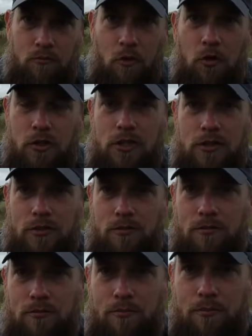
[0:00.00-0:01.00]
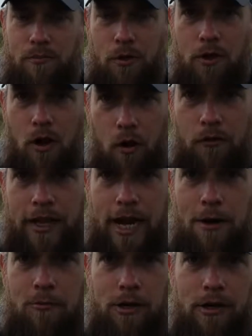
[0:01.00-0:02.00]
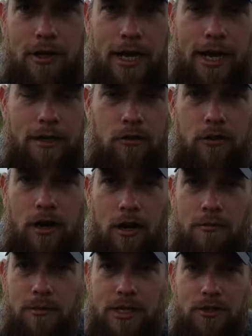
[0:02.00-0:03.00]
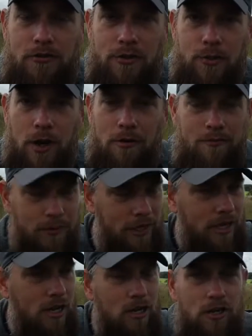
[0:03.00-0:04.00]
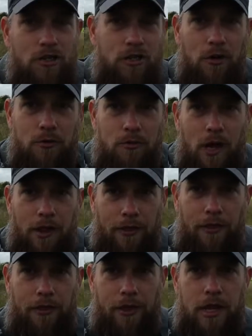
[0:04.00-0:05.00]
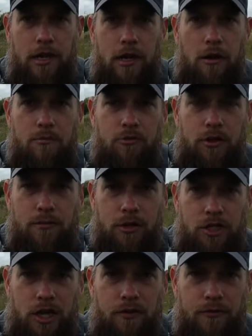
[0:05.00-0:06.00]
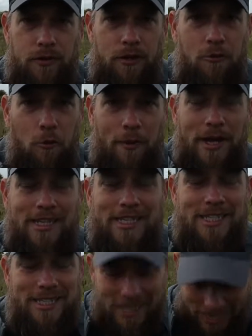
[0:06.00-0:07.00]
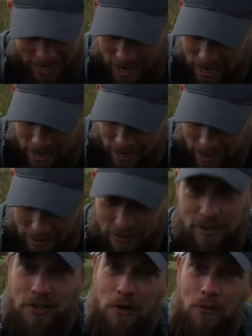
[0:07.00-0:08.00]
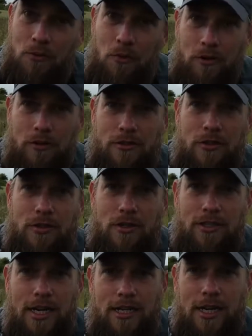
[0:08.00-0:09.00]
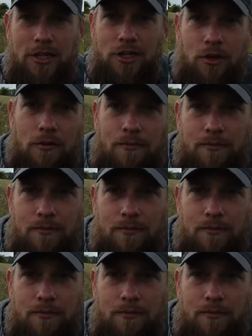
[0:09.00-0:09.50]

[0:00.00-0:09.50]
what's on the camera and on the light meter as well. So I think I'm pretty much covered in all bases. So what I'll do is I'll take that shot,